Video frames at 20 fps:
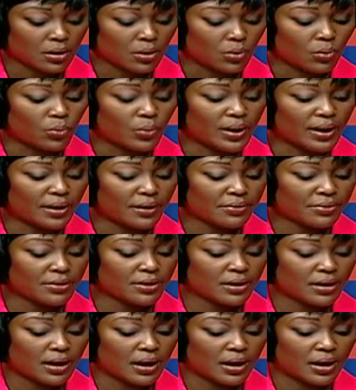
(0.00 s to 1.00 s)
where
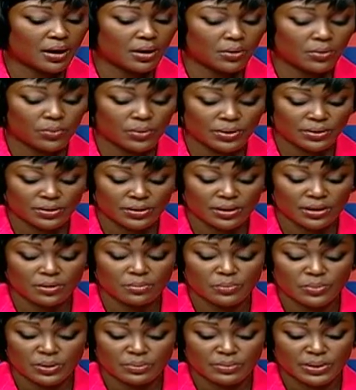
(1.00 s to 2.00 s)
they are with the
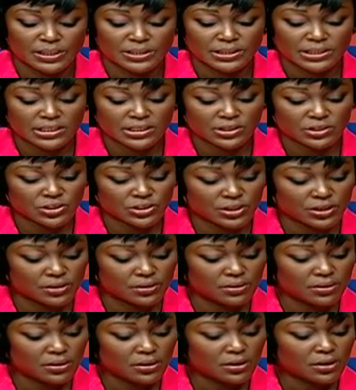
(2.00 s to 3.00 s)

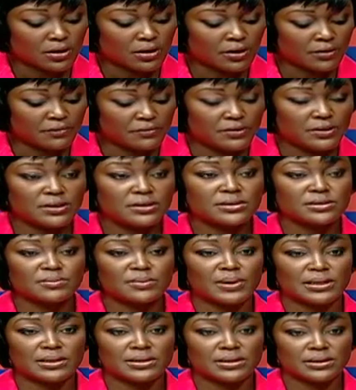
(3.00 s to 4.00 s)
implementation of these
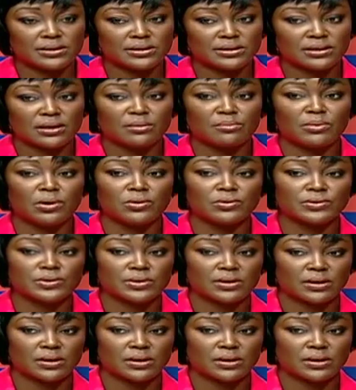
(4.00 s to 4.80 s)
matters, amongst